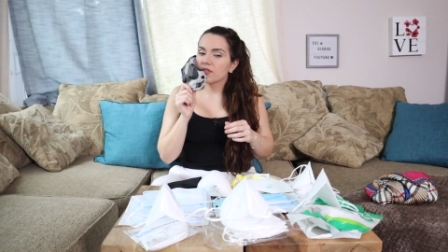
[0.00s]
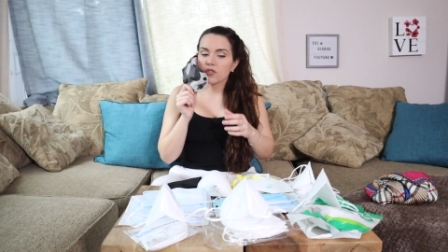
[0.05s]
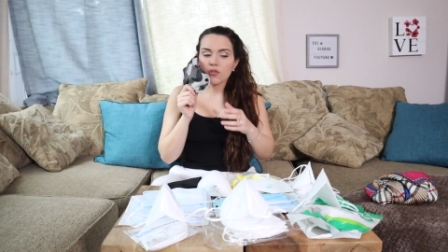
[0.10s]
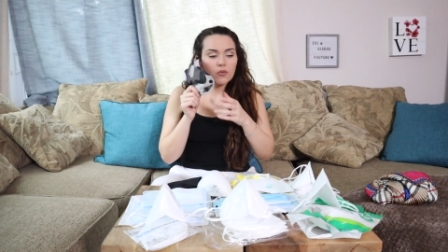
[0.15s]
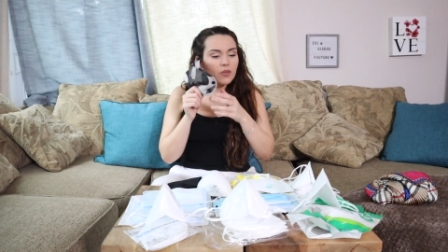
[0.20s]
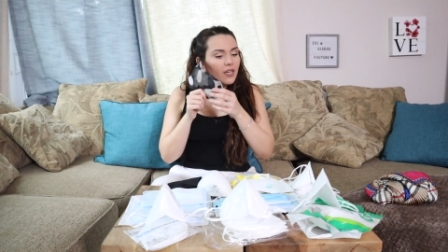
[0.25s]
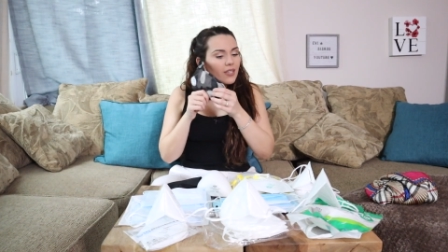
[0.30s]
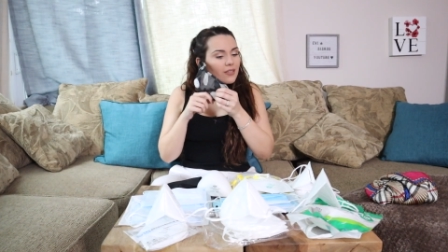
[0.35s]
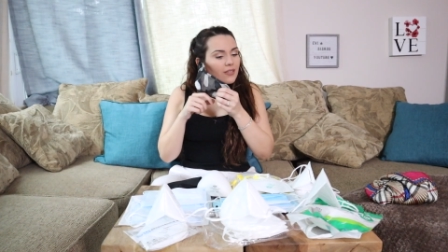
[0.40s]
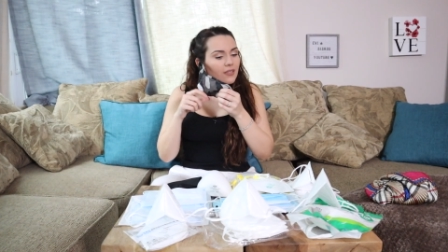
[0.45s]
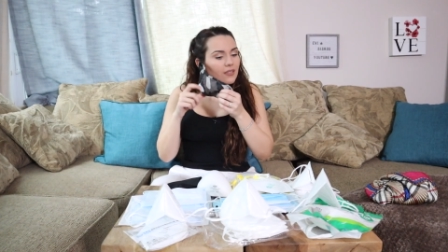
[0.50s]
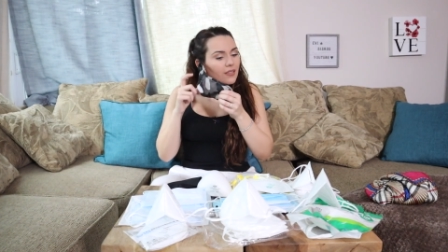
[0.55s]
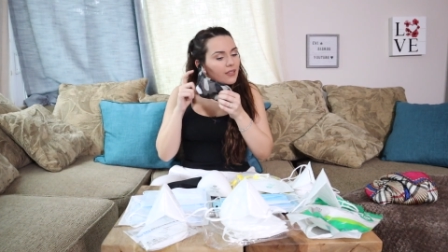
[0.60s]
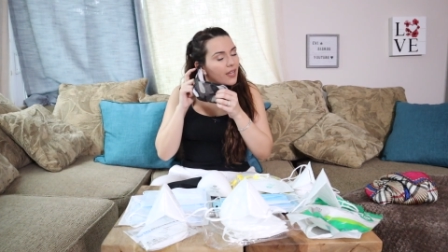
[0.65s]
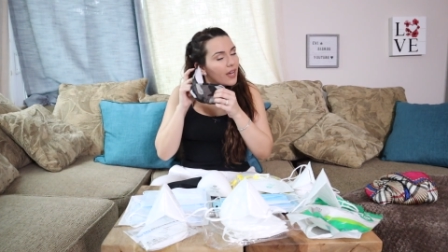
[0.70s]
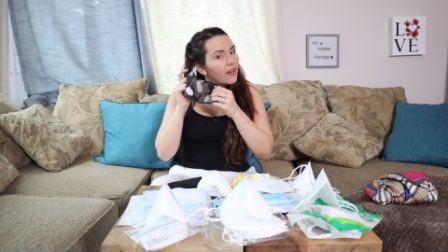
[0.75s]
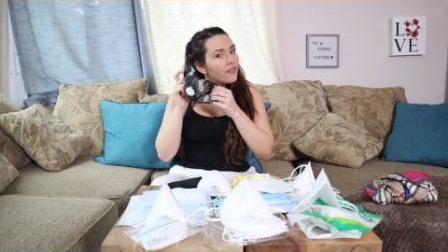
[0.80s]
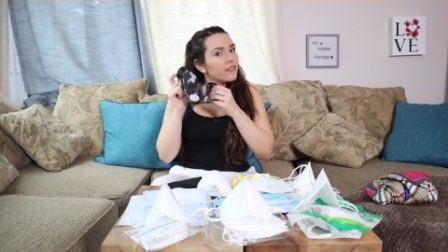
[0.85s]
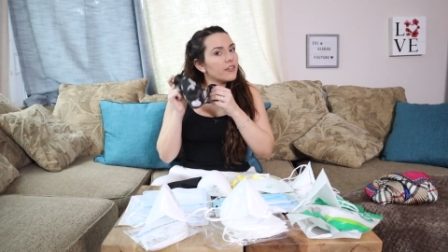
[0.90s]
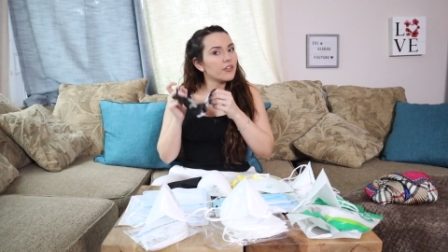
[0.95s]
so that's
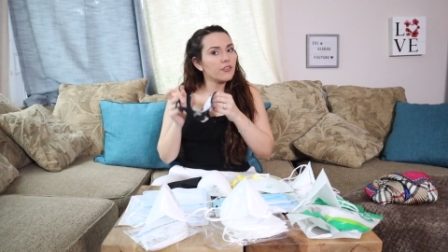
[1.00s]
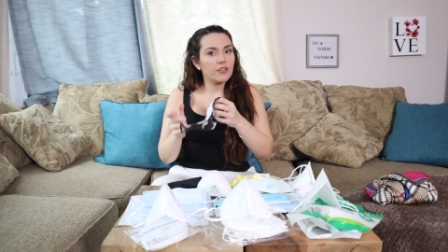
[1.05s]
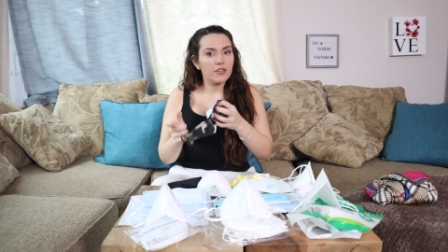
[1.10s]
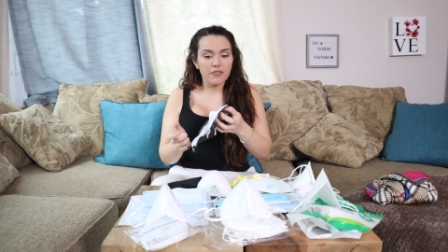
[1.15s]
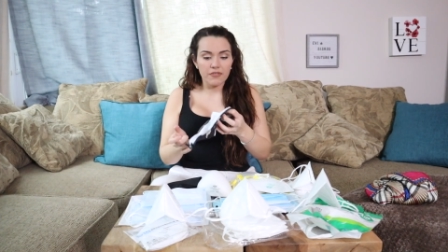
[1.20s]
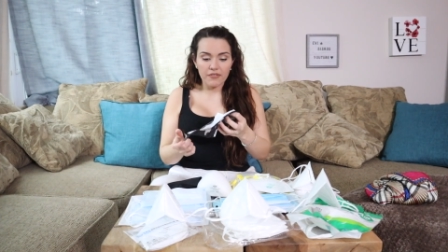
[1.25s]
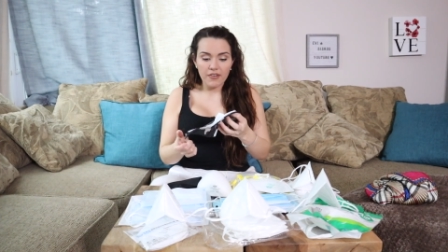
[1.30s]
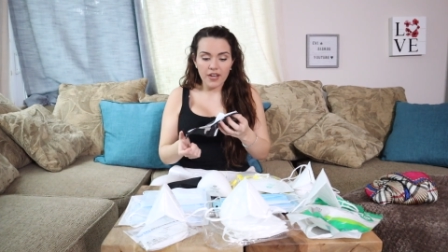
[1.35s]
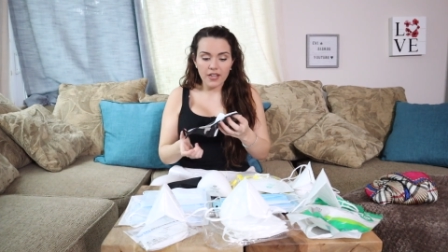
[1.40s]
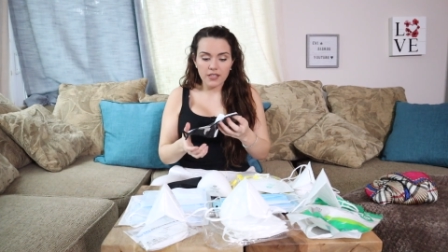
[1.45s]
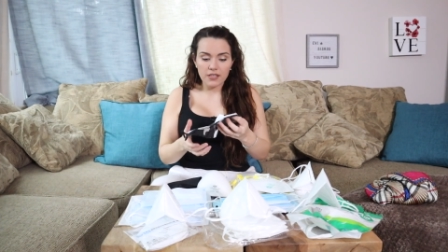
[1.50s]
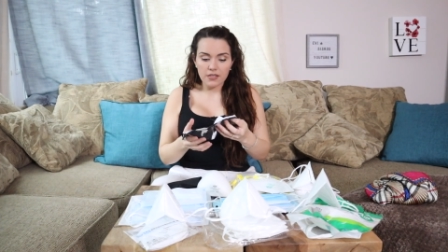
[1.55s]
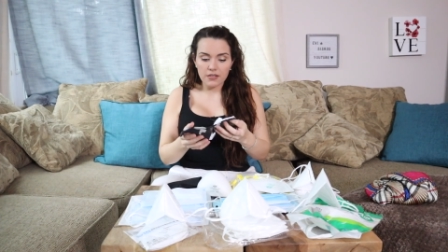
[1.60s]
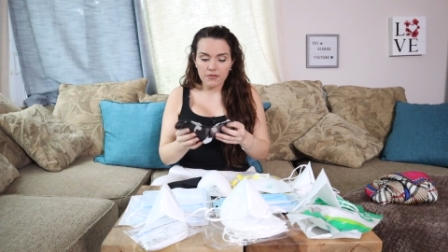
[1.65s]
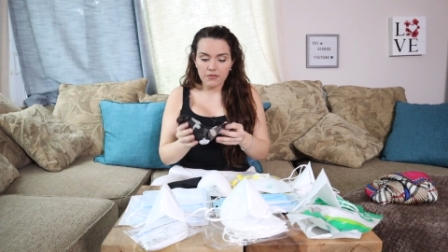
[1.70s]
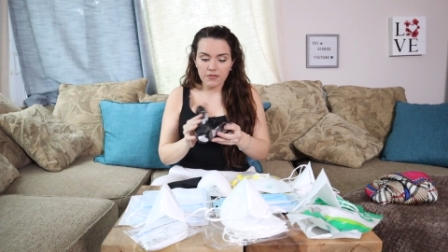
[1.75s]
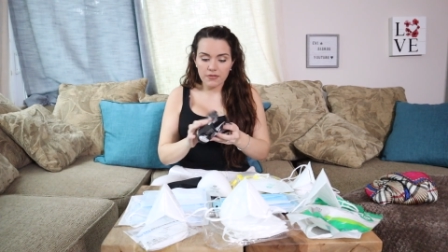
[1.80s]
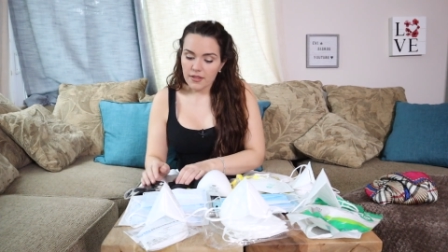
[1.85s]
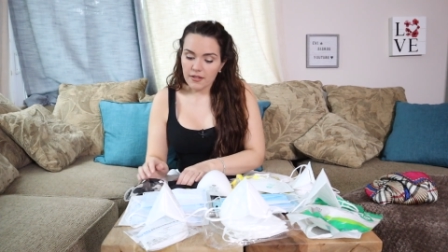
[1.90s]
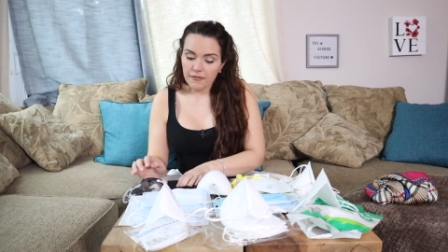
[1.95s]
not very
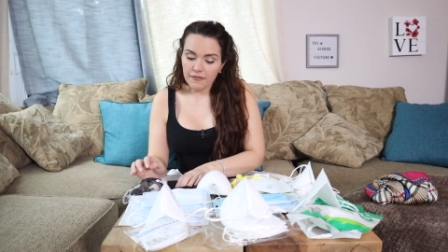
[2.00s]
effective.